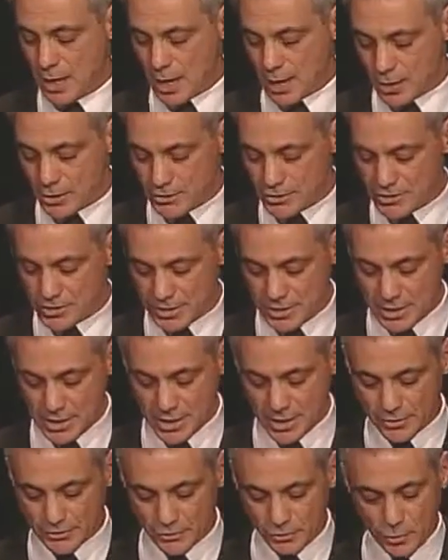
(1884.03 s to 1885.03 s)
Our city
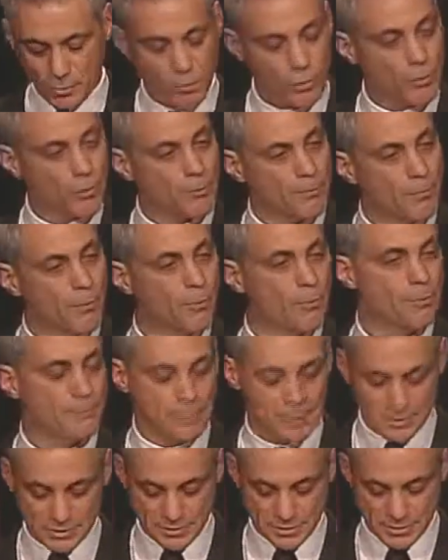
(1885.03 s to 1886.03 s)
has no more important
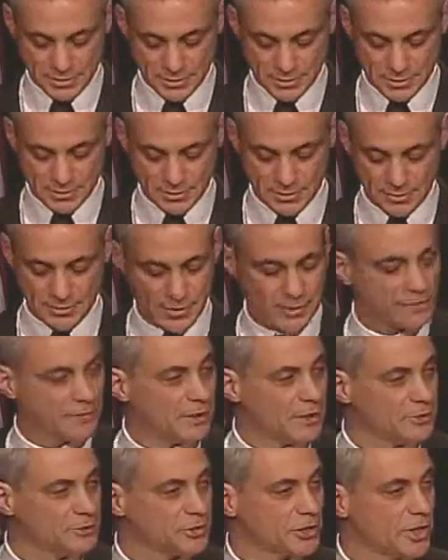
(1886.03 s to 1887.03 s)
business than
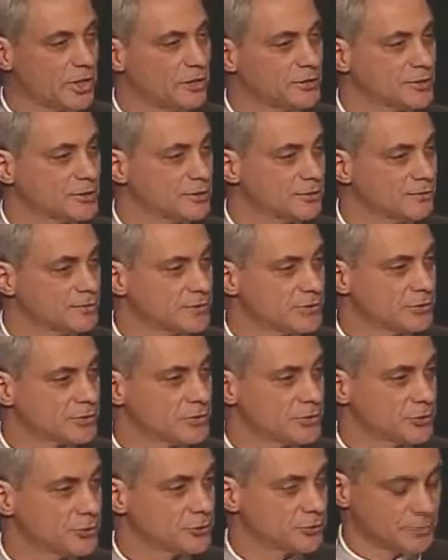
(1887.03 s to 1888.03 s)
the education of its
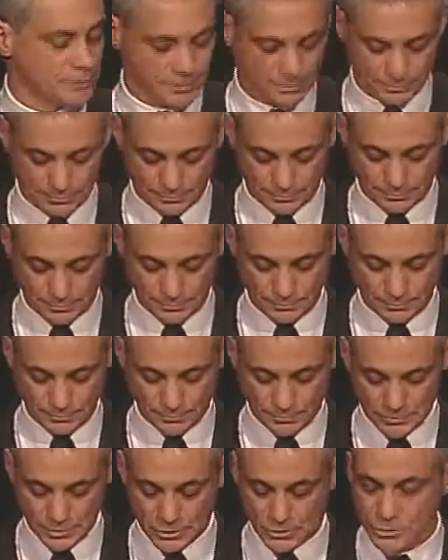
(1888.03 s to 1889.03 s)
children.
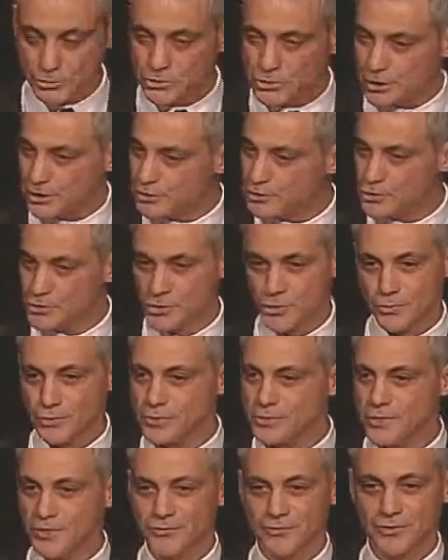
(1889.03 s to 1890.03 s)
Change is
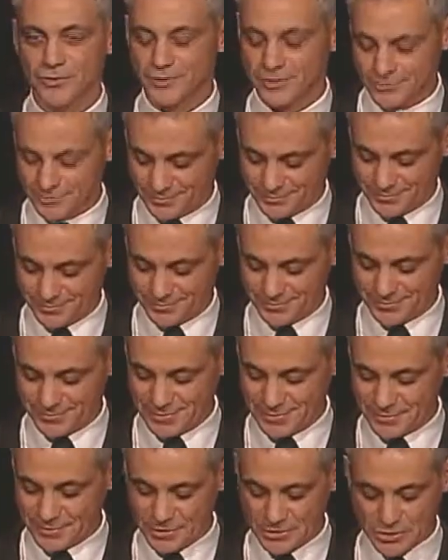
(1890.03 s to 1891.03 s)
always difficult.
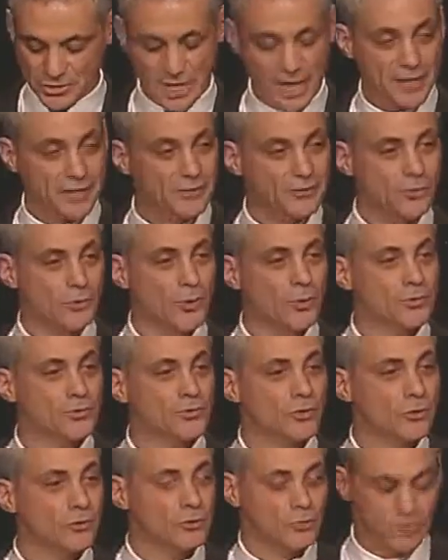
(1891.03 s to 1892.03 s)
The status quo
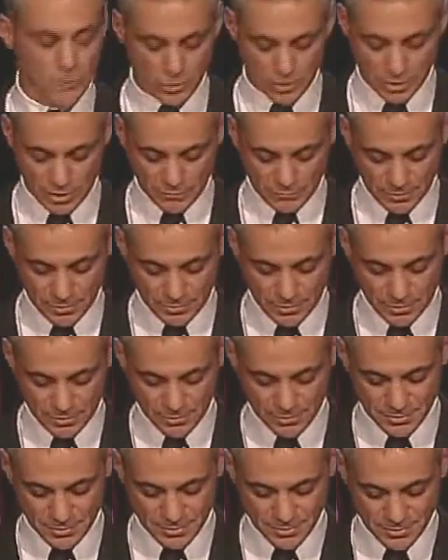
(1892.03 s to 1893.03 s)
is always more comfortable.
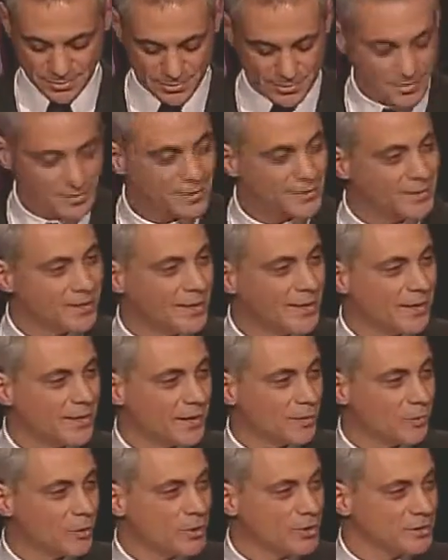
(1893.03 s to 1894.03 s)
And
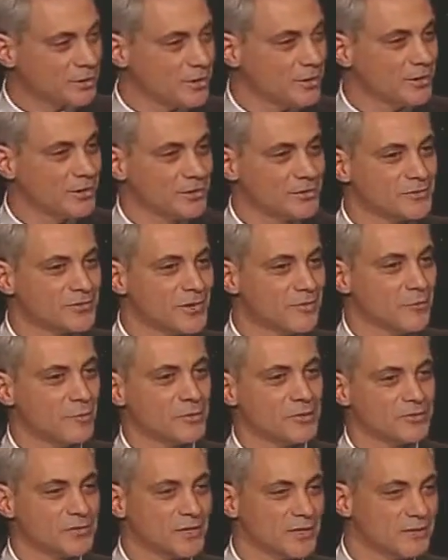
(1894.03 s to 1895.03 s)
I want to tell you, in seven
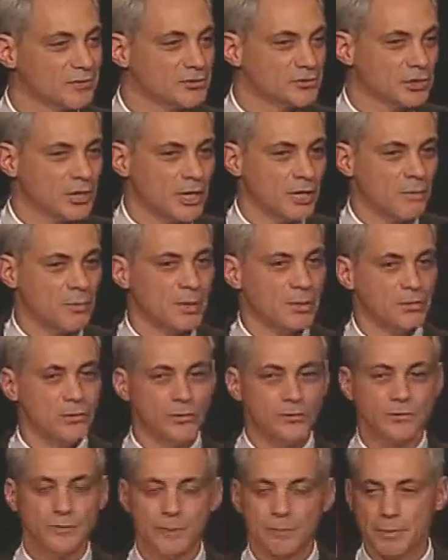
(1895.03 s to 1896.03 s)
months on this job, I
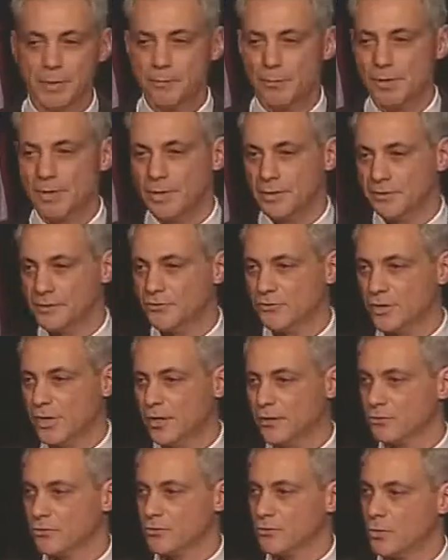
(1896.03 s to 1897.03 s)
learned that people hate the
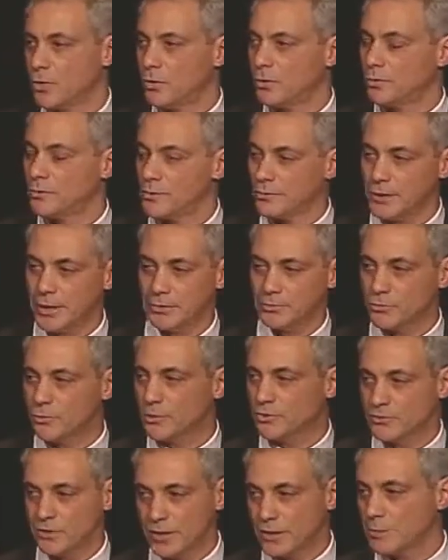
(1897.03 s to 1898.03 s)
status quo and they're not too
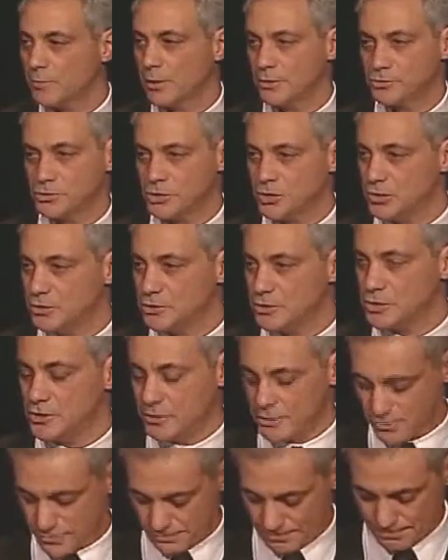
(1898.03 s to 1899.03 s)
excited about change
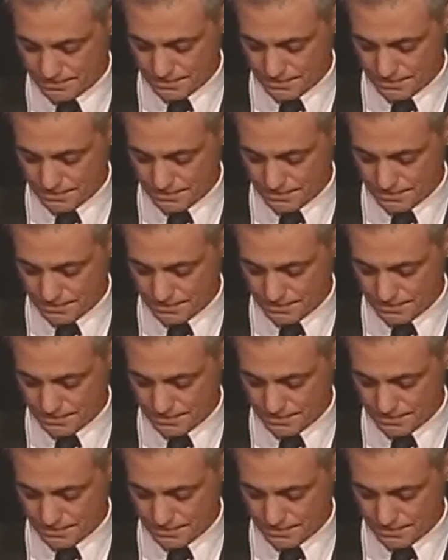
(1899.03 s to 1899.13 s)
either.